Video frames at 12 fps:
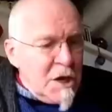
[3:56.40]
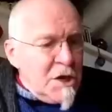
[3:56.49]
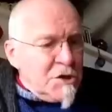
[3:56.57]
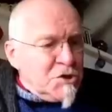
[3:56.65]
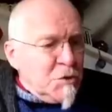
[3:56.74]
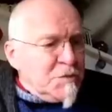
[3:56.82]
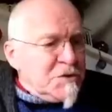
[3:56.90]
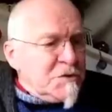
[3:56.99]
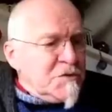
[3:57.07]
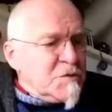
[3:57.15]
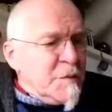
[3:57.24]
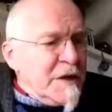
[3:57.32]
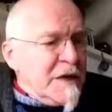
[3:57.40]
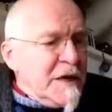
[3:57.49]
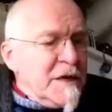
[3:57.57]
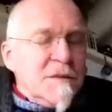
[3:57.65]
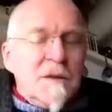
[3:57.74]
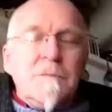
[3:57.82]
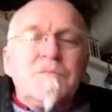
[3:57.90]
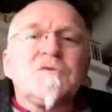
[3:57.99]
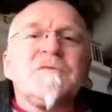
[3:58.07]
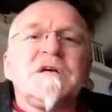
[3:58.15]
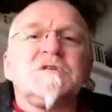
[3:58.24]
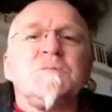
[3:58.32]
Jupiter is making a number of
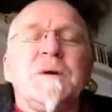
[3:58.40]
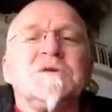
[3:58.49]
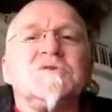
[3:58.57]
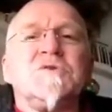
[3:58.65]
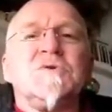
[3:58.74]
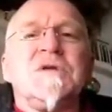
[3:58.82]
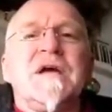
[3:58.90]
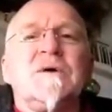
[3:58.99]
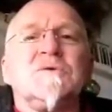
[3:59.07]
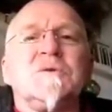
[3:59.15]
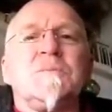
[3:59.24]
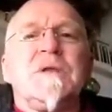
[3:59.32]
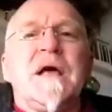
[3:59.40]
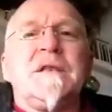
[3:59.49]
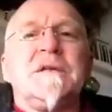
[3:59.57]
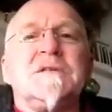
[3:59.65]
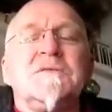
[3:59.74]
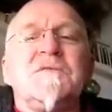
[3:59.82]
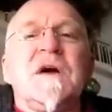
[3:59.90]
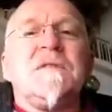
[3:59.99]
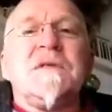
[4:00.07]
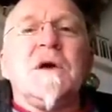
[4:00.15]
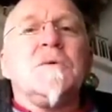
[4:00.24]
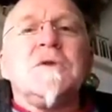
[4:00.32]
aspects to the outer planets. In fact,
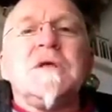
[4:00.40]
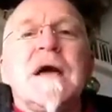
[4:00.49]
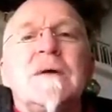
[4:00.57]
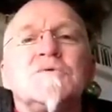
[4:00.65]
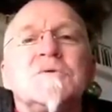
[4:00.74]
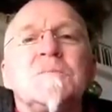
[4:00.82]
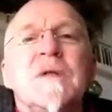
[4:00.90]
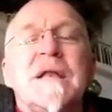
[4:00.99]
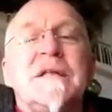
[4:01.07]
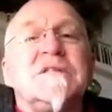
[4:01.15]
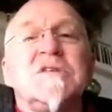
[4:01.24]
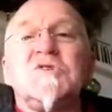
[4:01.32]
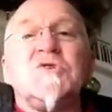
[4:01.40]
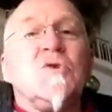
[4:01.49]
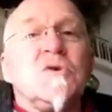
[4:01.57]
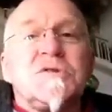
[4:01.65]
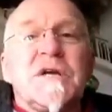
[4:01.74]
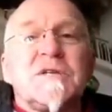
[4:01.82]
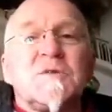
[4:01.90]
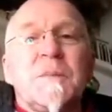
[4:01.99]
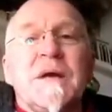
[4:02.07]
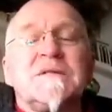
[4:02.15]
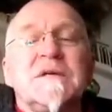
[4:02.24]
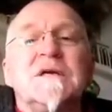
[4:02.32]
the only outer planet it's not
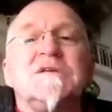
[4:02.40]
aspecting